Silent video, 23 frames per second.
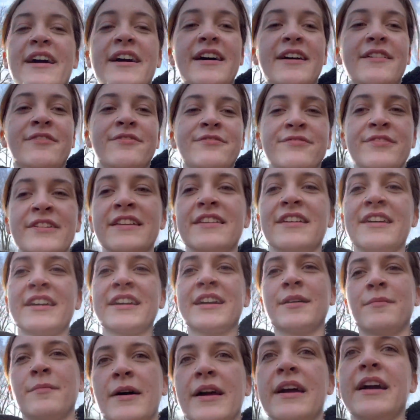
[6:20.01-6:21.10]
I feel like I
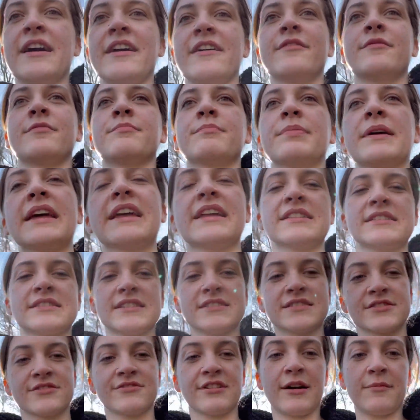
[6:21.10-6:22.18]
might have beans and
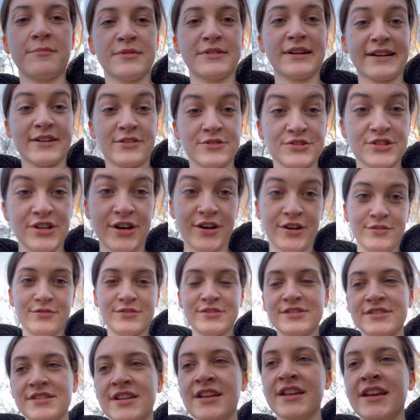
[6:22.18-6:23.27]
scrambled egg on
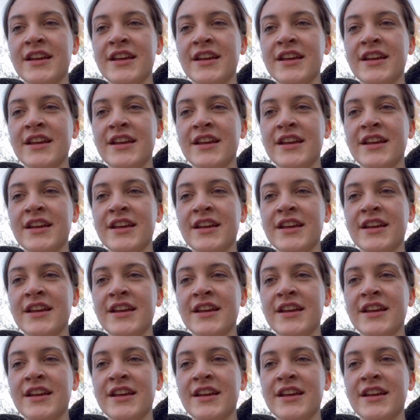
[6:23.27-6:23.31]
toast.